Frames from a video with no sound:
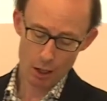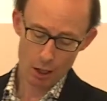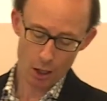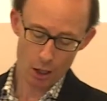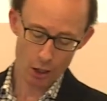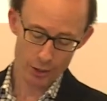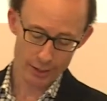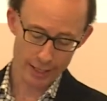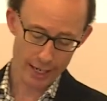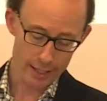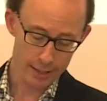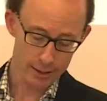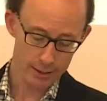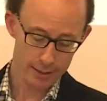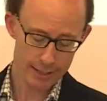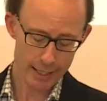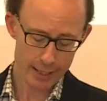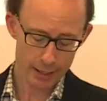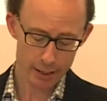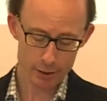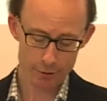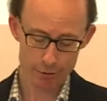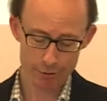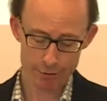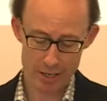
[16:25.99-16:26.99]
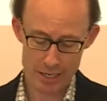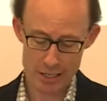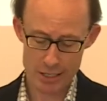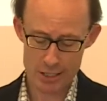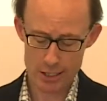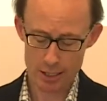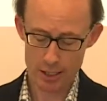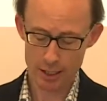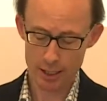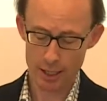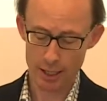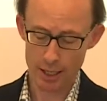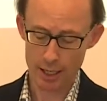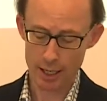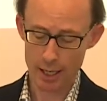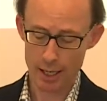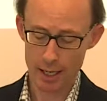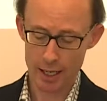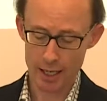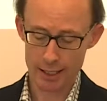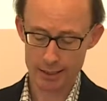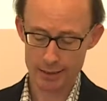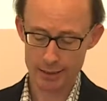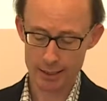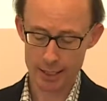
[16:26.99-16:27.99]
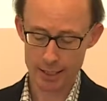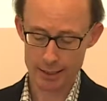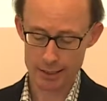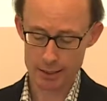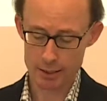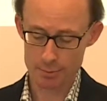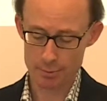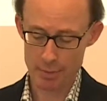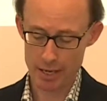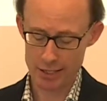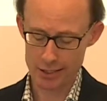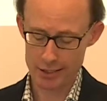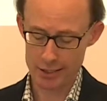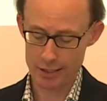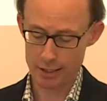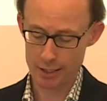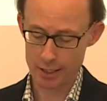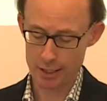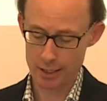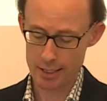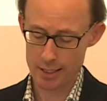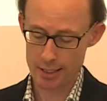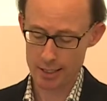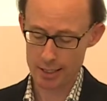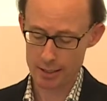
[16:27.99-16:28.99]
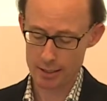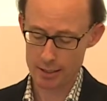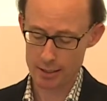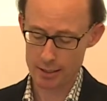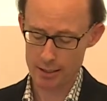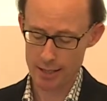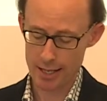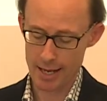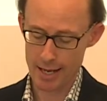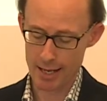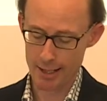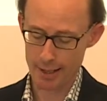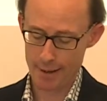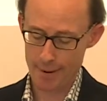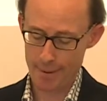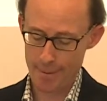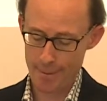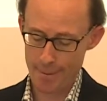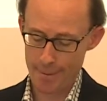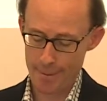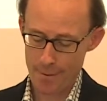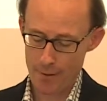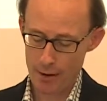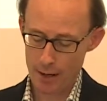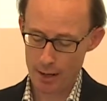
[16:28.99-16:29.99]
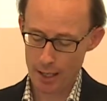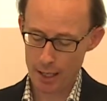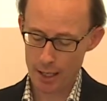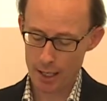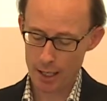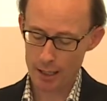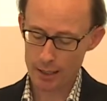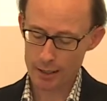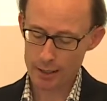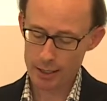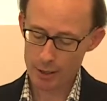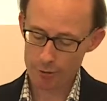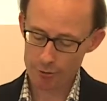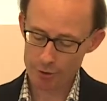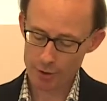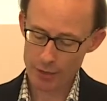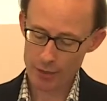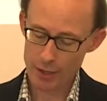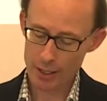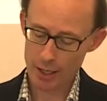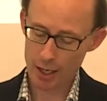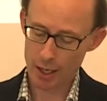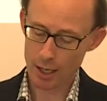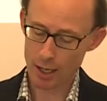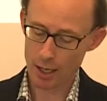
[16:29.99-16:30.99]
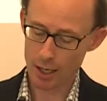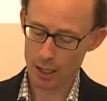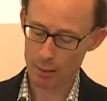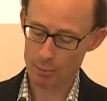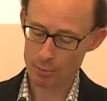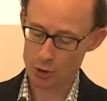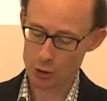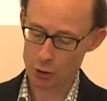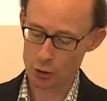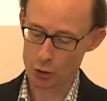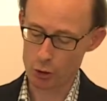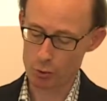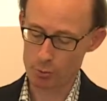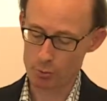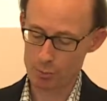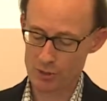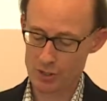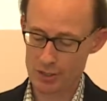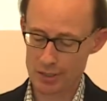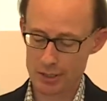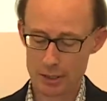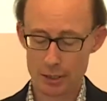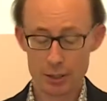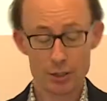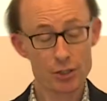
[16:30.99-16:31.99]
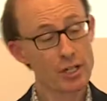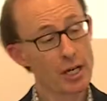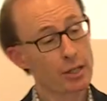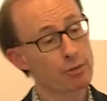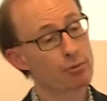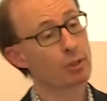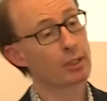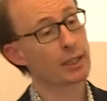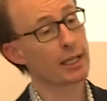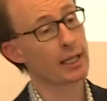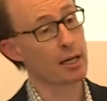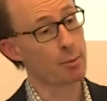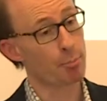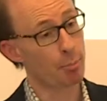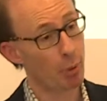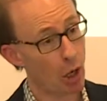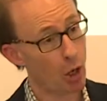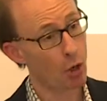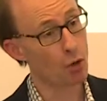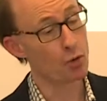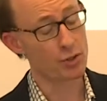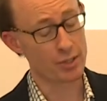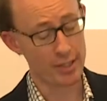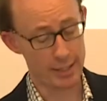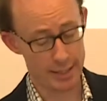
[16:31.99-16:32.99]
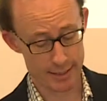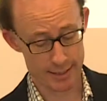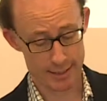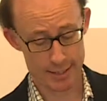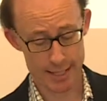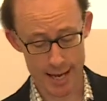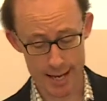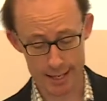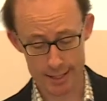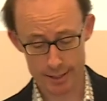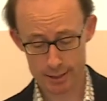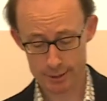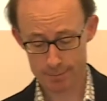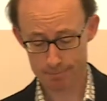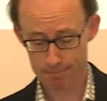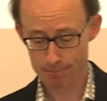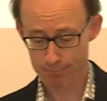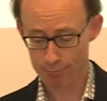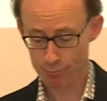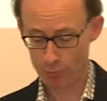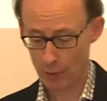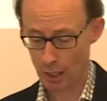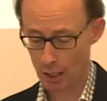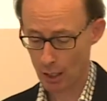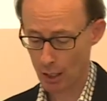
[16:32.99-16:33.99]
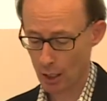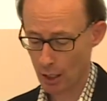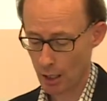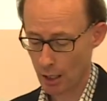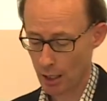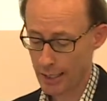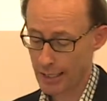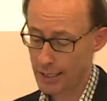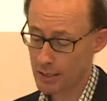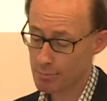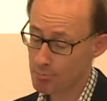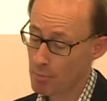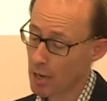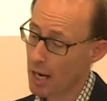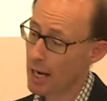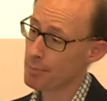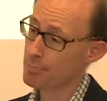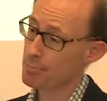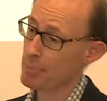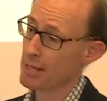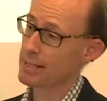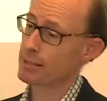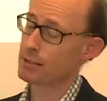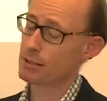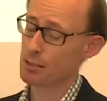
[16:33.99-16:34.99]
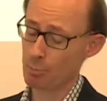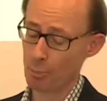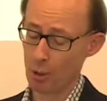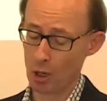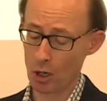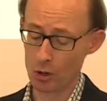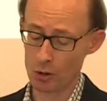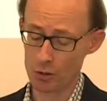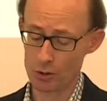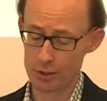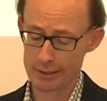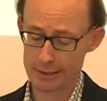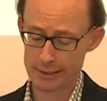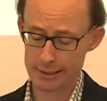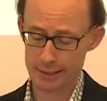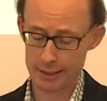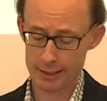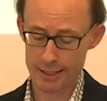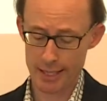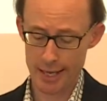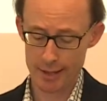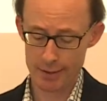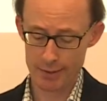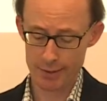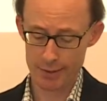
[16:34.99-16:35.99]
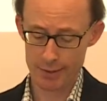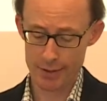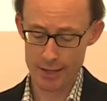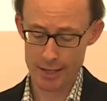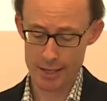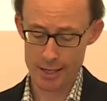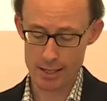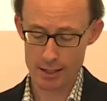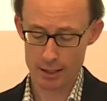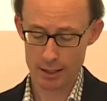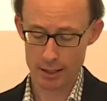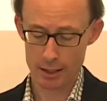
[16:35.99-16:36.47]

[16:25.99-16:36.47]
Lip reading: Okay, second feature I'd like to mention is that given that armed groups generally oppose the state, it might be supposed that the